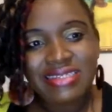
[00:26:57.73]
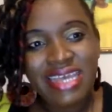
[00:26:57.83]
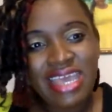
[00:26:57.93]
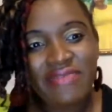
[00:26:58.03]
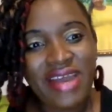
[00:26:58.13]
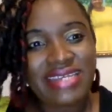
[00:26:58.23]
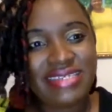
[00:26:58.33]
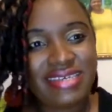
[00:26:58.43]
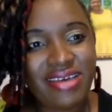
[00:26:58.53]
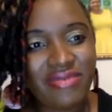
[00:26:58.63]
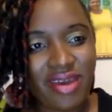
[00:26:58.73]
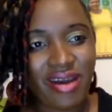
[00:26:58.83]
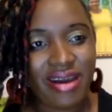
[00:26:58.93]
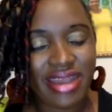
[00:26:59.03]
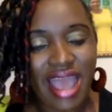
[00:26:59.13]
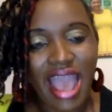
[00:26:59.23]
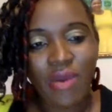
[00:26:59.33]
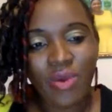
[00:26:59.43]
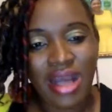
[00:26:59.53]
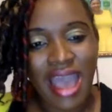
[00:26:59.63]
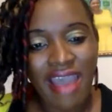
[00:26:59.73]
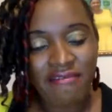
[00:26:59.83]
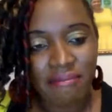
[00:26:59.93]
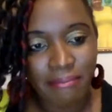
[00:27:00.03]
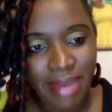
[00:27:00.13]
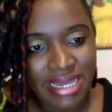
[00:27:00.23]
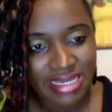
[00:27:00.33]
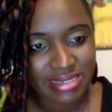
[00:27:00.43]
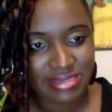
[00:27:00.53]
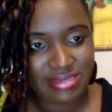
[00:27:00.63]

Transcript: if I serve God, I will have money.